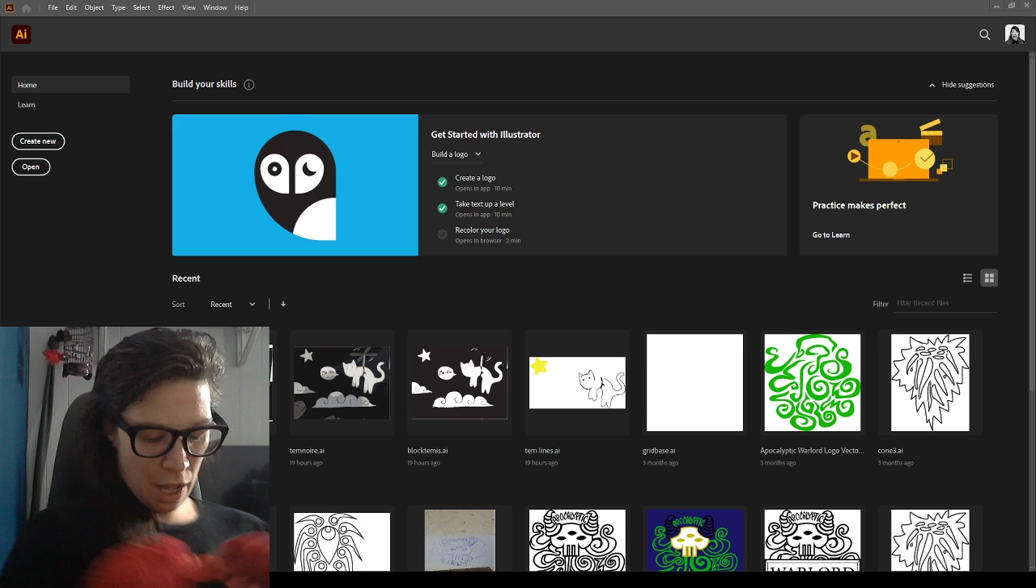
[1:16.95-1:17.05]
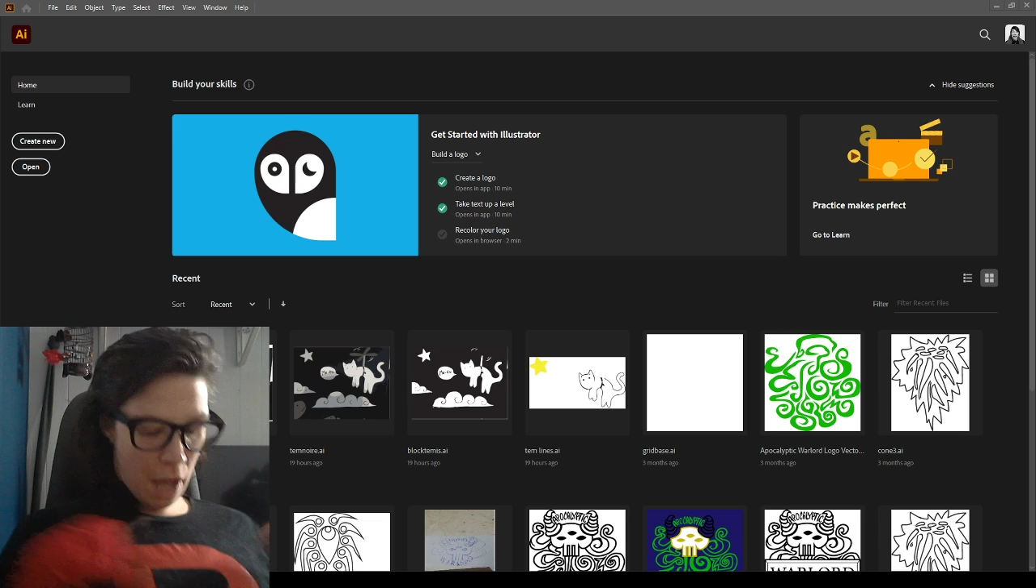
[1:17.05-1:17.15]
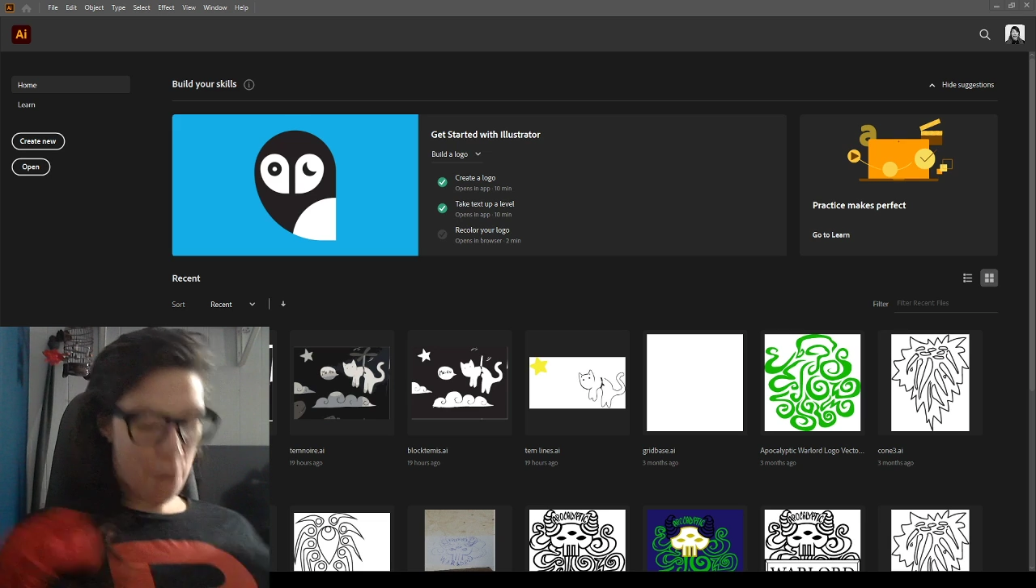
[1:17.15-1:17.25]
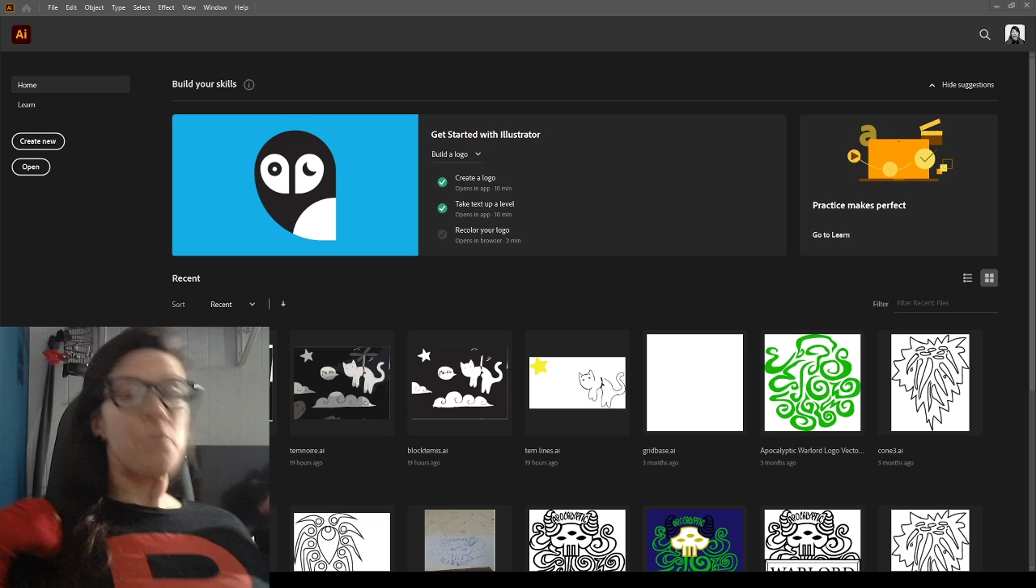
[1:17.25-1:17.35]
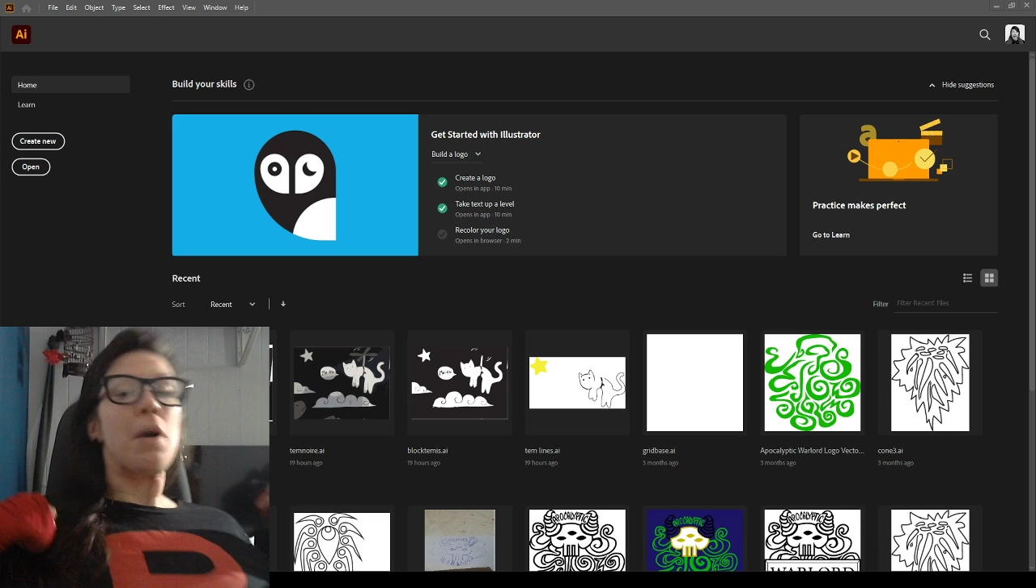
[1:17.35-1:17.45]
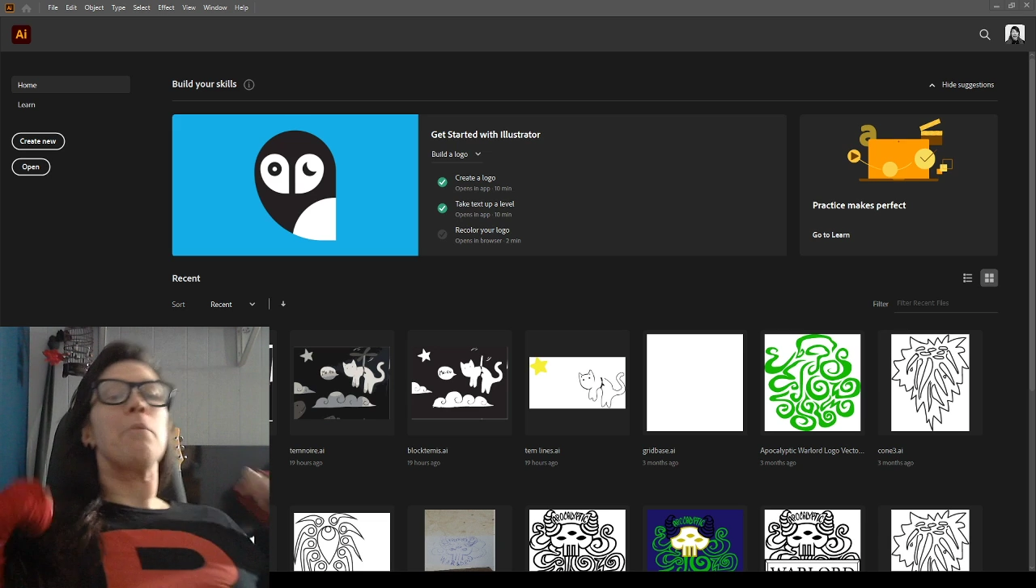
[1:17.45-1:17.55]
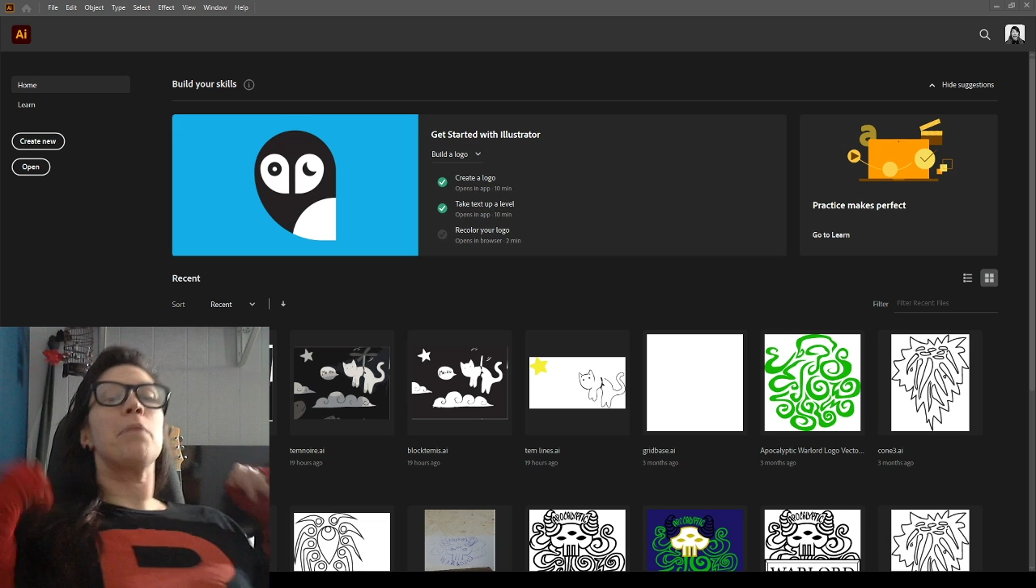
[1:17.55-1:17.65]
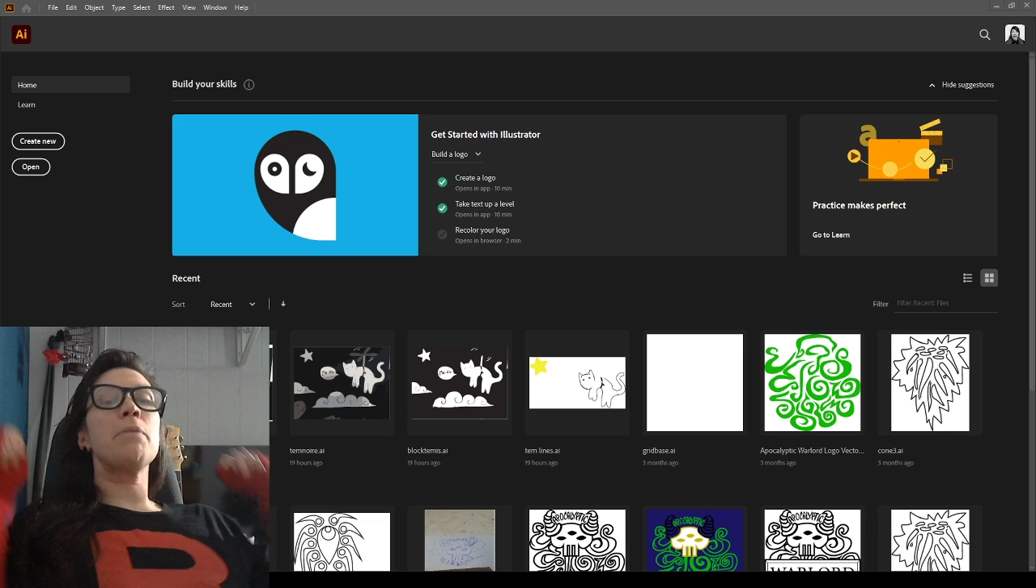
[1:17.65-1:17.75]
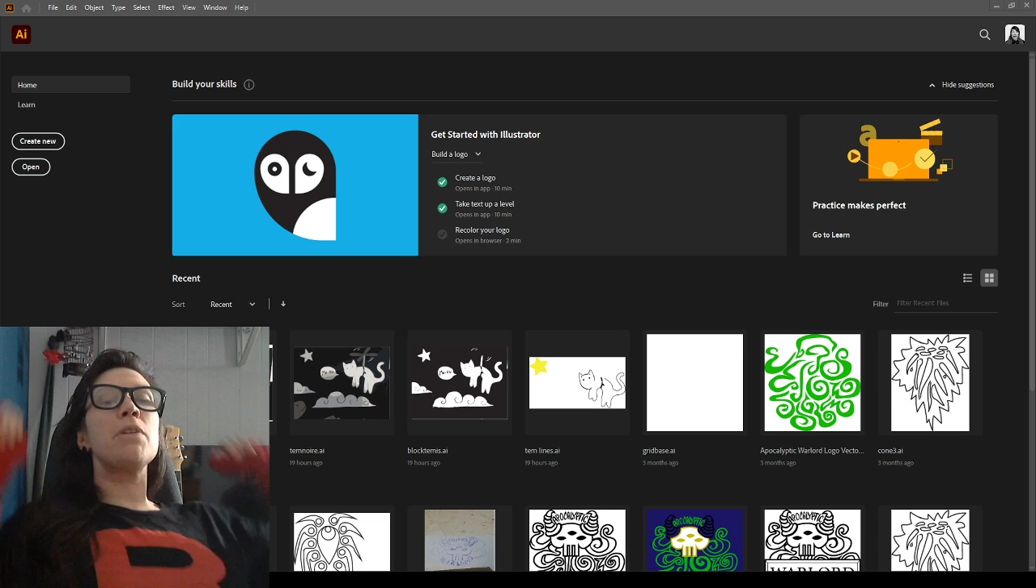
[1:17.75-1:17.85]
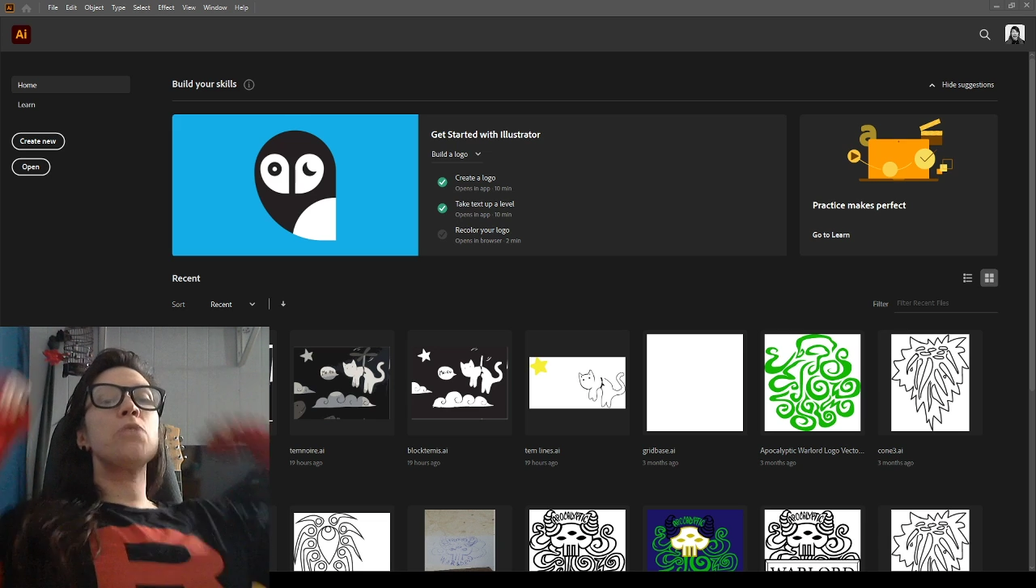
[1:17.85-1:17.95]
I'm
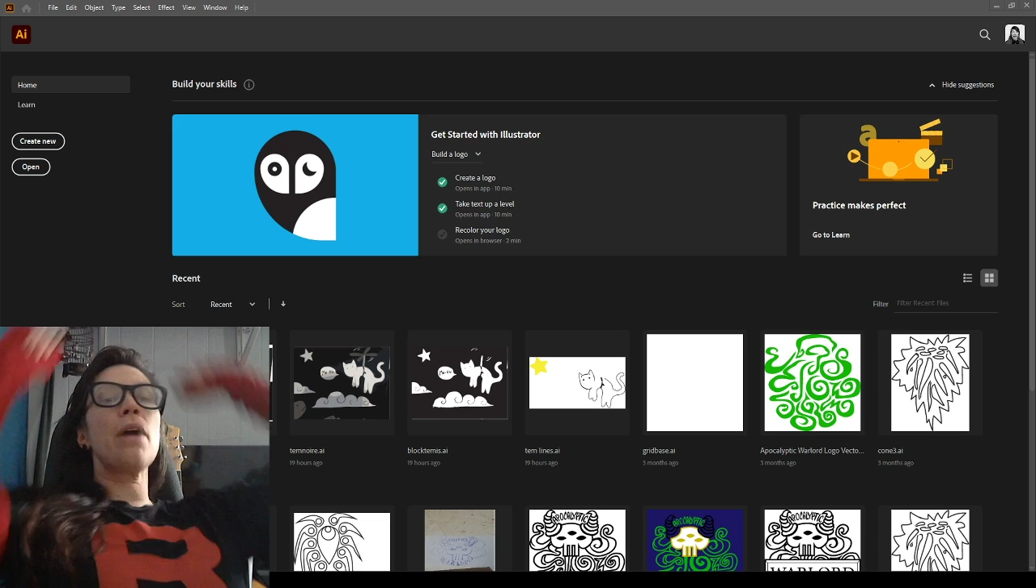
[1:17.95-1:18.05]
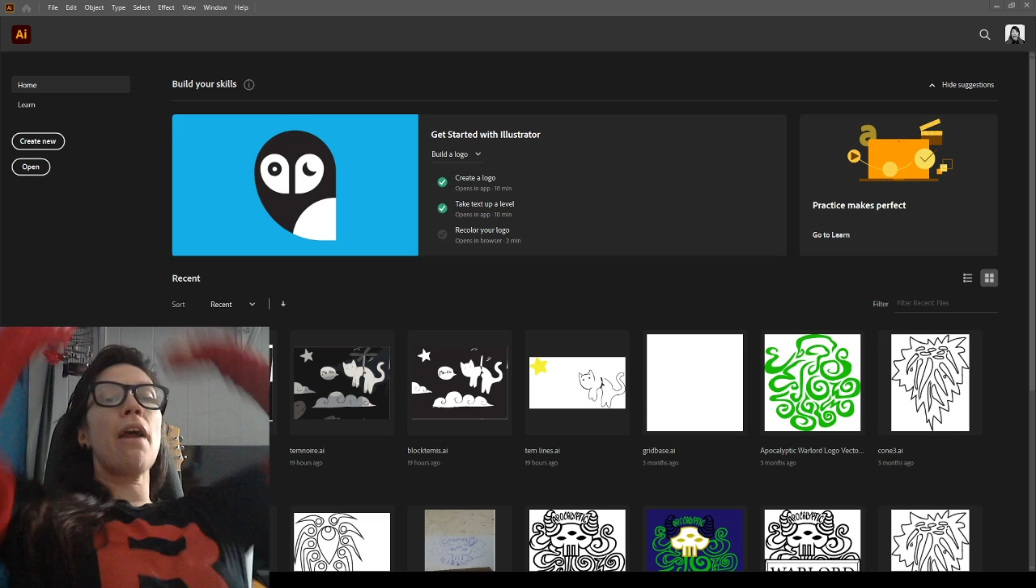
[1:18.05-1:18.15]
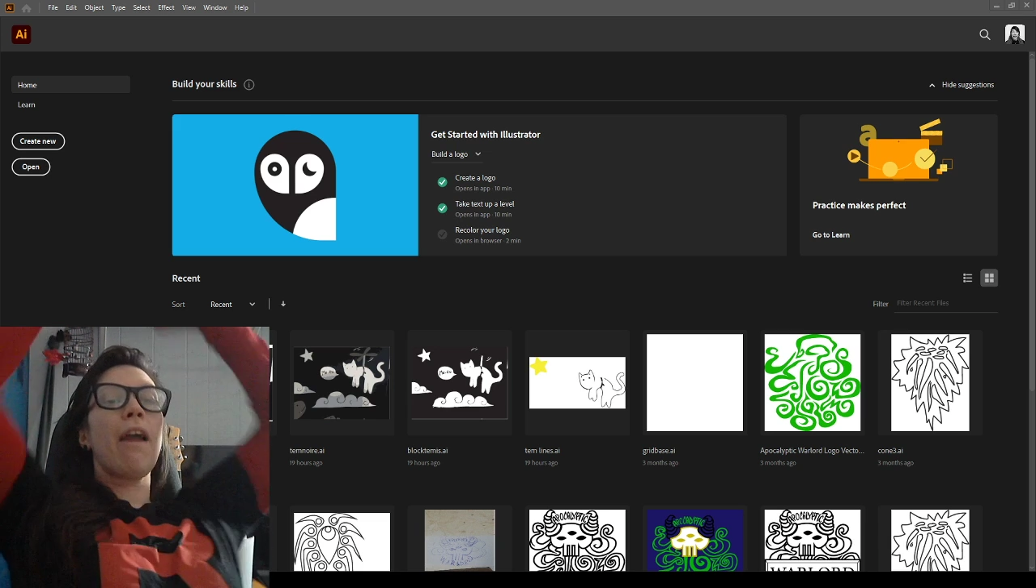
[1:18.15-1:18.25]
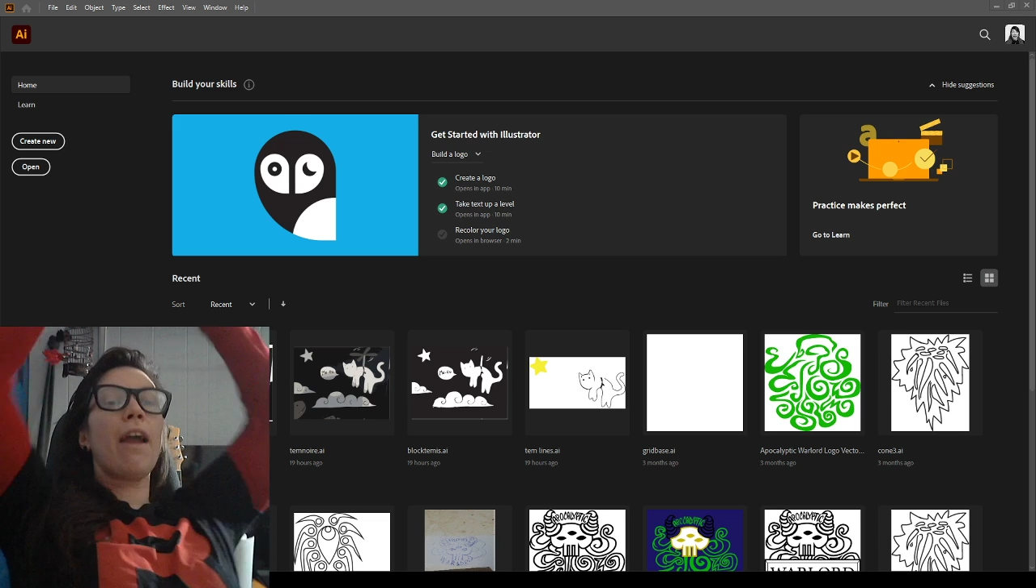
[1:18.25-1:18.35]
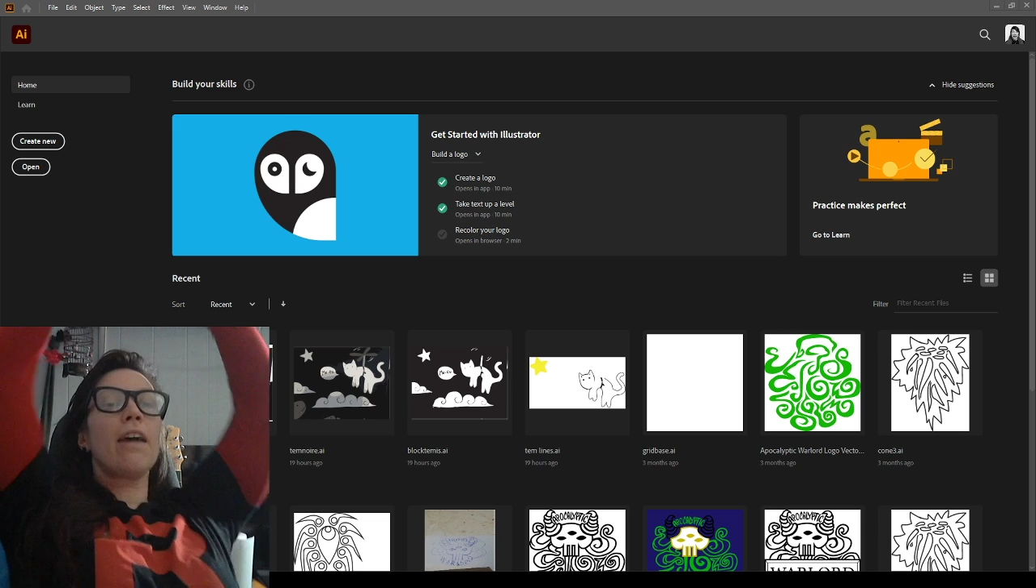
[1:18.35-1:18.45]
pretty much wearing